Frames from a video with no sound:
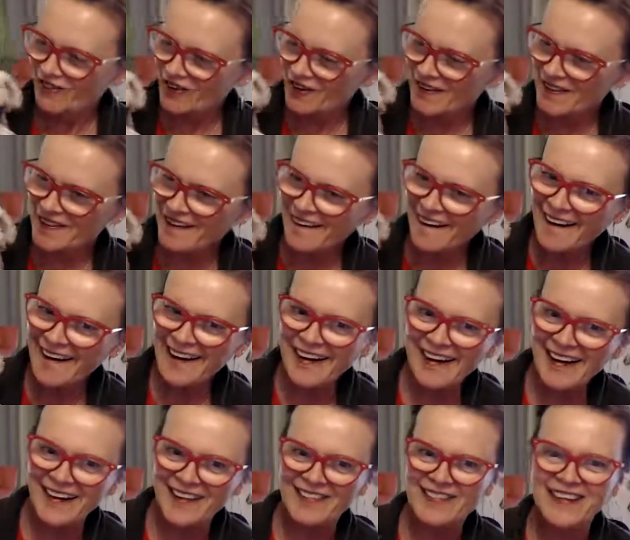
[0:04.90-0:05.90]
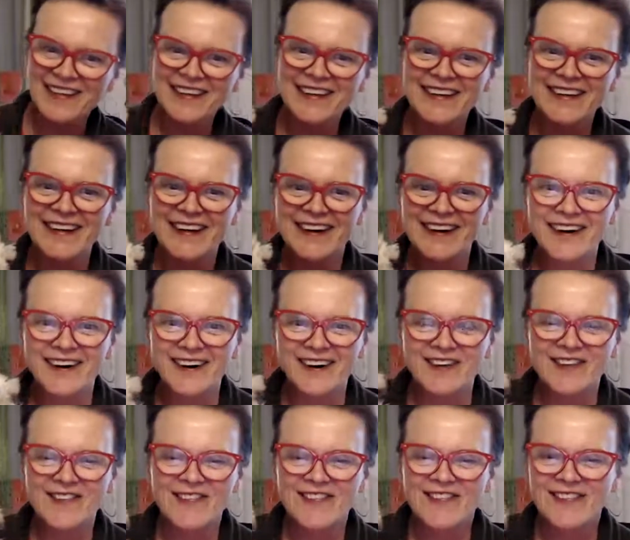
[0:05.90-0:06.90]
We're live,
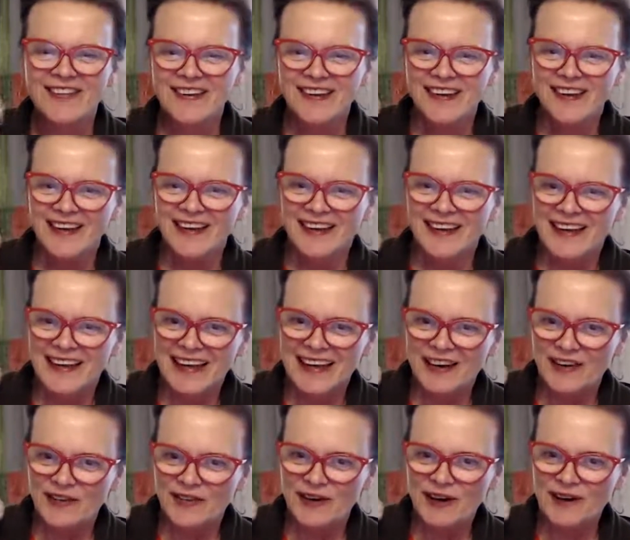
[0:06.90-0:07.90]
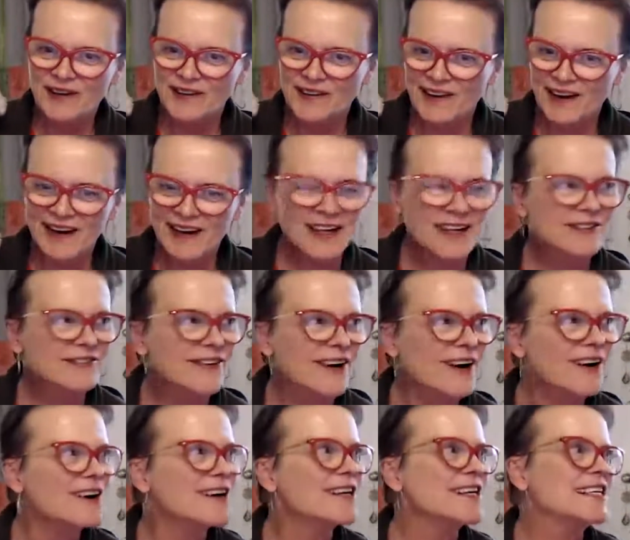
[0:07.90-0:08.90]
Indigo. We are live
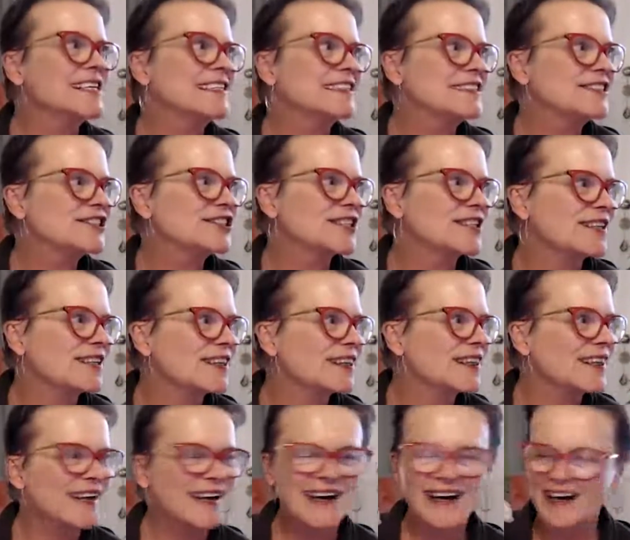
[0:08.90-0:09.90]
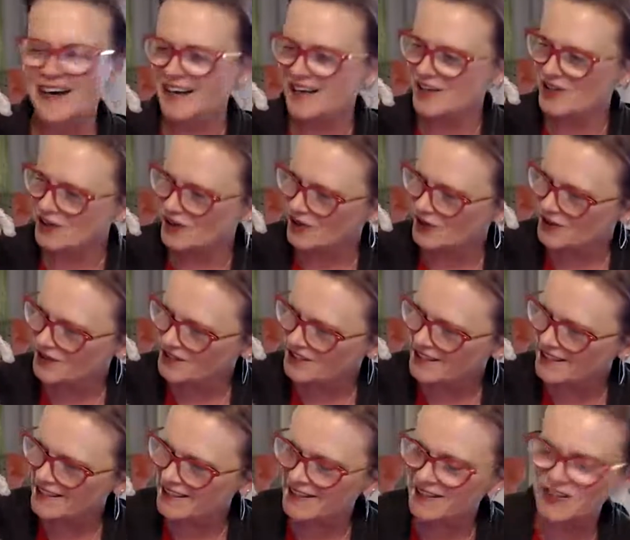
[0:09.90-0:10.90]
on July
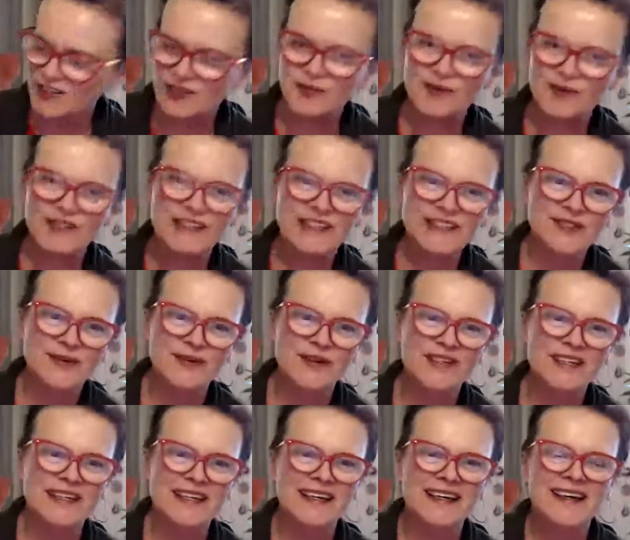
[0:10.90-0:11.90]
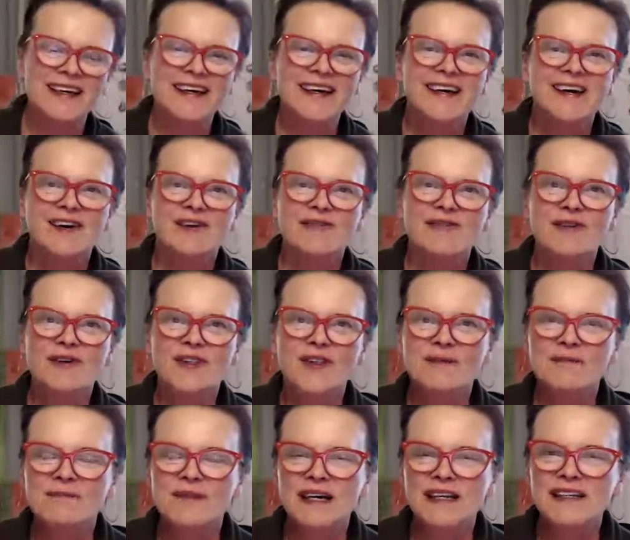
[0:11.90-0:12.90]
13th, 2020 for the
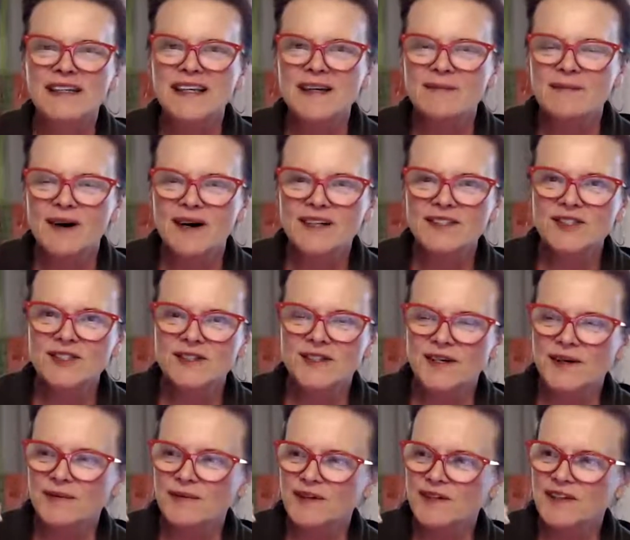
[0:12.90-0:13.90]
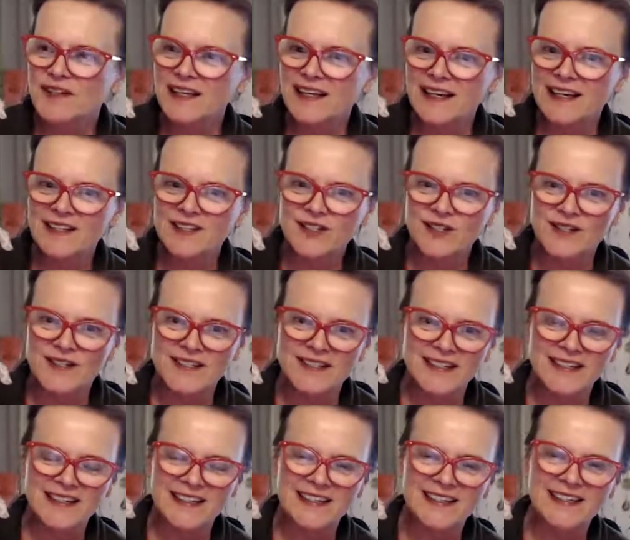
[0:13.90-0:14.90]
Monday Mantra with the Angels
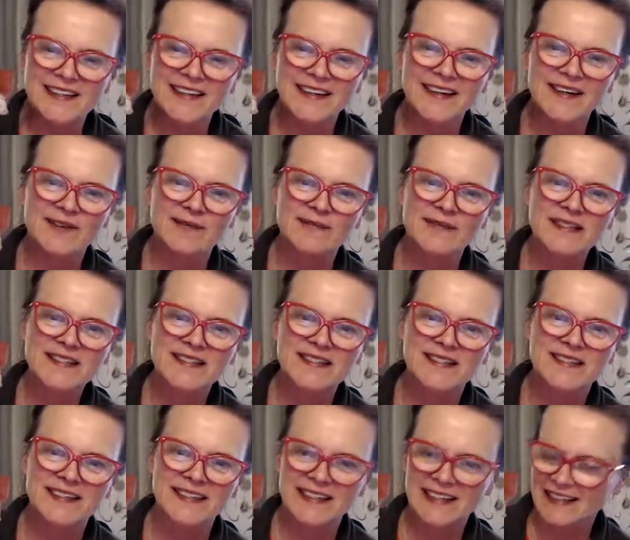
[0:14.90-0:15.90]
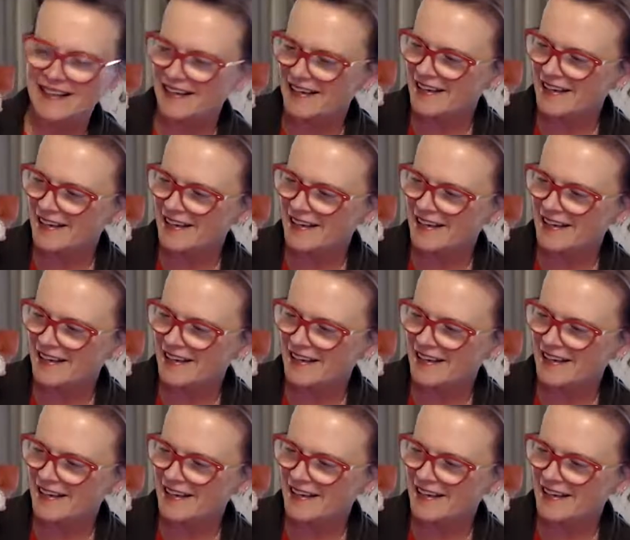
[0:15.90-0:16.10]
and Indigo Mystic.